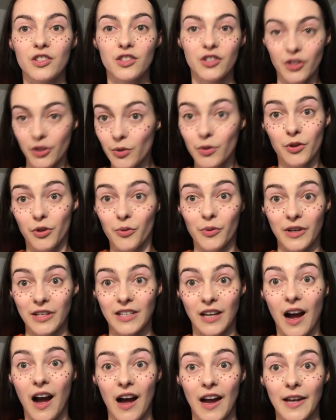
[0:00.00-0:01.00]
2 to 3
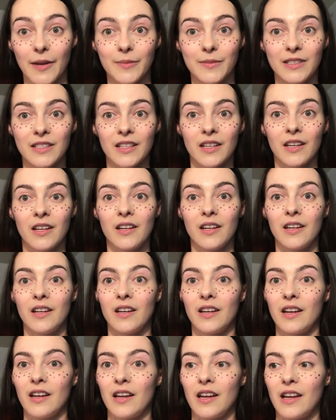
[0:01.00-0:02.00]
times
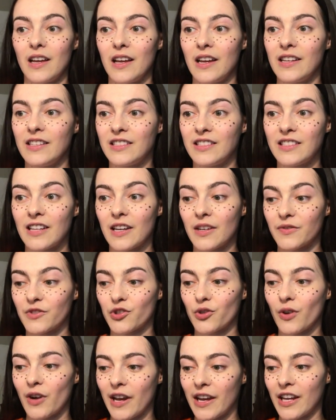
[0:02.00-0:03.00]
instead of
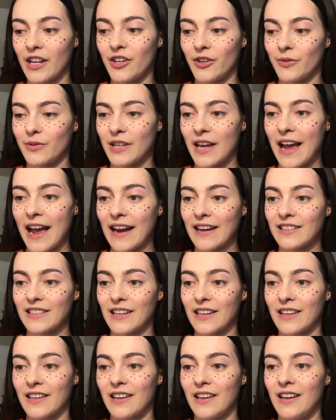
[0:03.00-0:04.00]
trying a new
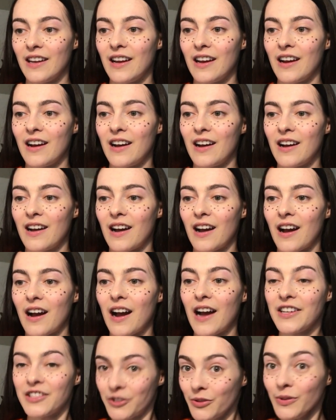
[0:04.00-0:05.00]
tactic.
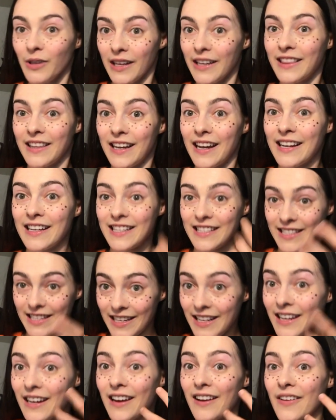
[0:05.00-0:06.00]
I do like the
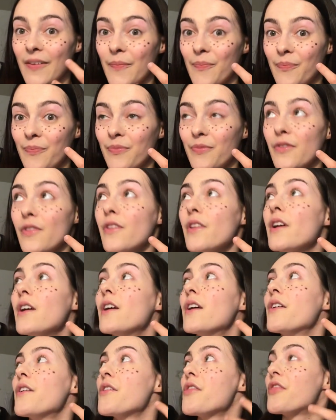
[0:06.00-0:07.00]
idea
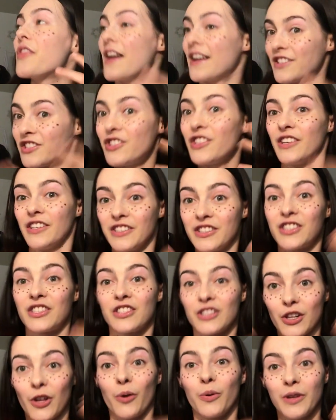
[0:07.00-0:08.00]
that she is
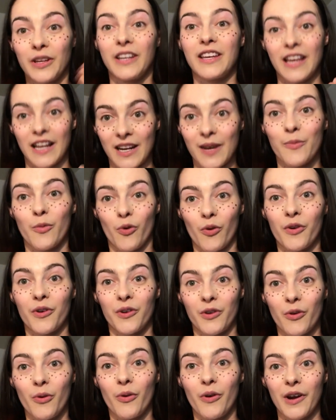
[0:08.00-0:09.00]
slowly getting more
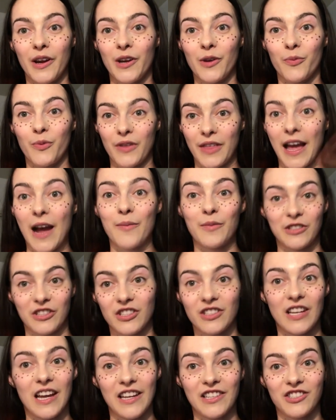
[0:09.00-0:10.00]
annoyed with how much
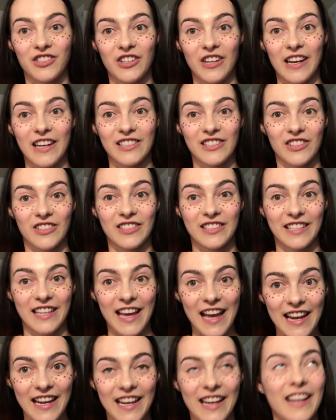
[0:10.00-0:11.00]
attention Angela's
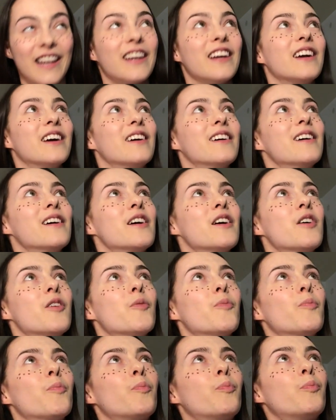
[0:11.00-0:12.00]
getting,
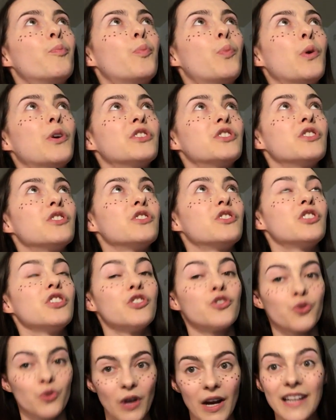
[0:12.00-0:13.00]
but she
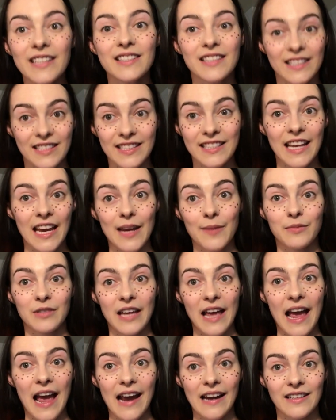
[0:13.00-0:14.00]
tries the same
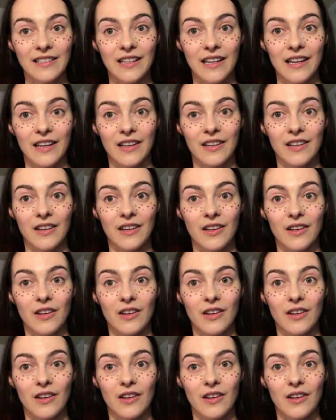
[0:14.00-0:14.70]
tactic